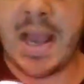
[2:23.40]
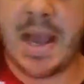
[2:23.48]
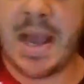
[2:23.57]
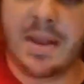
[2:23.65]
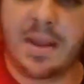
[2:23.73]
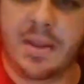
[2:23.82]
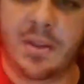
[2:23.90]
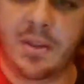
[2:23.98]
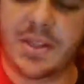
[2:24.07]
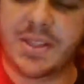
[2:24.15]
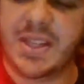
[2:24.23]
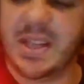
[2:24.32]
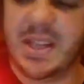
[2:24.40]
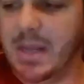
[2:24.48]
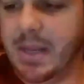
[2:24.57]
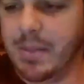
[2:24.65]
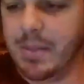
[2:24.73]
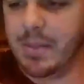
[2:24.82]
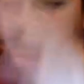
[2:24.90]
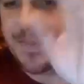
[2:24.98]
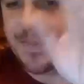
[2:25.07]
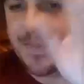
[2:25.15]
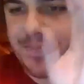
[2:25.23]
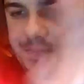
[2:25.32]
And you can see the blade
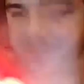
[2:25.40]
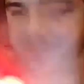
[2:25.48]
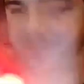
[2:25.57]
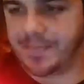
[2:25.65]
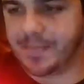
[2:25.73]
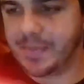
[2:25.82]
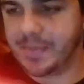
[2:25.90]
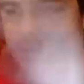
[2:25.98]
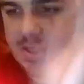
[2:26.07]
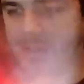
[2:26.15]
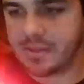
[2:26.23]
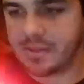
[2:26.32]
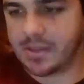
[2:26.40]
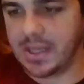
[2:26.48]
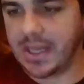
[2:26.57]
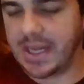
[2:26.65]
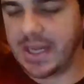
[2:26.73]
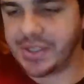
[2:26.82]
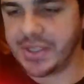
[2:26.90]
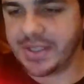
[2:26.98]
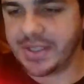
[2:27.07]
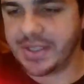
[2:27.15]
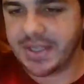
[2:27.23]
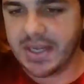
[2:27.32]
plug,
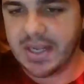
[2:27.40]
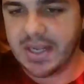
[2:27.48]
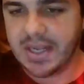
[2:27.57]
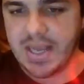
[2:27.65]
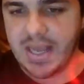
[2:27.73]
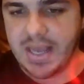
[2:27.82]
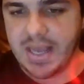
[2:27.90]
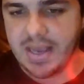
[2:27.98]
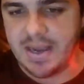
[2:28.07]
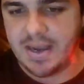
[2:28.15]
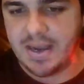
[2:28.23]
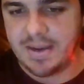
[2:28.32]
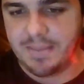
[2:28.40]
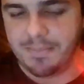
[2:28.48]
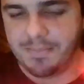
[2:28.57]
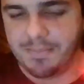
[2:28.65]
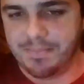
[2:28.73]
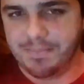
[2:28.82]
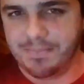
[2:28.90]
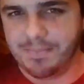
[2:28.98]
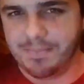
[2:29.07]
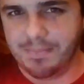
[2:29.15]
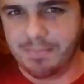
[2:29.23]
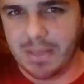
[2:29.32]
clashes,
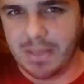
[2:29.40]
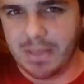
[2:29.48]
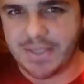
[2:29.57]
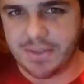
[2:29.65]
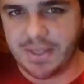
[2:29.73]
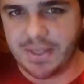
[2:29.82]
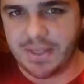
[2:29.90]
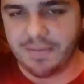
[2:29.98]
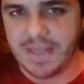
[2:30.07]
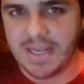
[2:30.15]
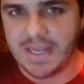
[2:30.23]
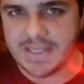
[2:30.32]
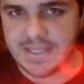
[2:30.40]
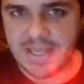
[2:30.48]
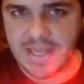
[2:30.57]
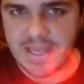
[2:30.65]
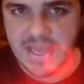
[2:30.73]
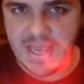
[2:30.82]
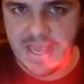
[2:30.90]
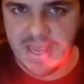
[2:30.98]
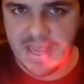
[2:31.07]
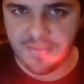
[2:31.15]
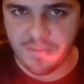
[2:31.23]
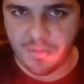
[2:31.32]
blaster deflect,
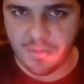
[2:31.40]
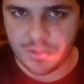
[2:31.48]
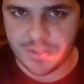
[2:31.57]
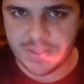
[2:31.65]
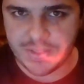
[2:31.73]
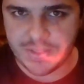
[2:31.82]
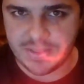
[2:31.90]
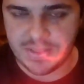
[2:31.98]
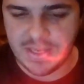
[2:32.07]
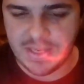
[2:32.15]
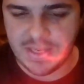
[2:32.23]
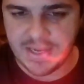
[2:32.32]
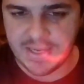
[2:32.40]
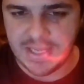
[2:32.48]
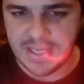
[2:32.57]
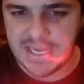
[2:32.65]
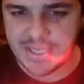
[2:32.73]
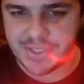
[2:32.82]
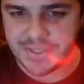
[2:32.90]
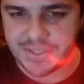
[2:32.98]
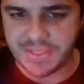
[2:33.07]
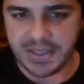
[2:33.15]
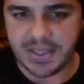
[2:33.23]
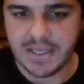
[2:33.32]
and of course
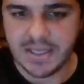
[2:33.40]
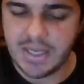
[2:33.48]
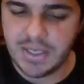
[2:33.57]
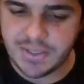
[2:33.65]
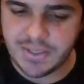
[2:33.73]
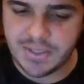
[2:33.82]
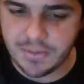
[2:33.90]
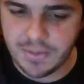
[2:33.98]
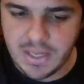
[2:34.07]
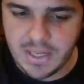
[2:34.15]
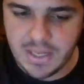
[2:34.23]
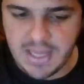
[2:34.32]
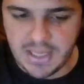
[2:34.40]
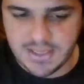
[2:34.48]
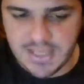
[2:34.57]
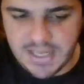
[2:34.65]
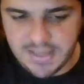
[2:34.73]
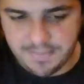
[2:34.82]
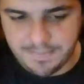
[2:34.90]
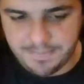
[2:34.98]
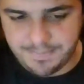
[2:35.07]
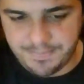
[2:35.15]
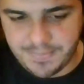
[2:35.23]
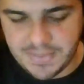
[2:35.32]
clashes. So that's
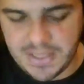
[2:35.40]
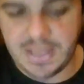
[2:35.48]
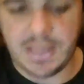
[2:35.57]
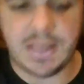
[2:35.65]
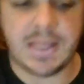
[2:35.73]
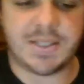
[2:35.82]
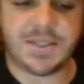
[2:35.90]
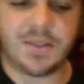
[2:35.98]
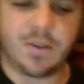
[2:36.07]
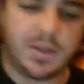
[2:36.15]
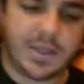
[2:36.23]
that. Let's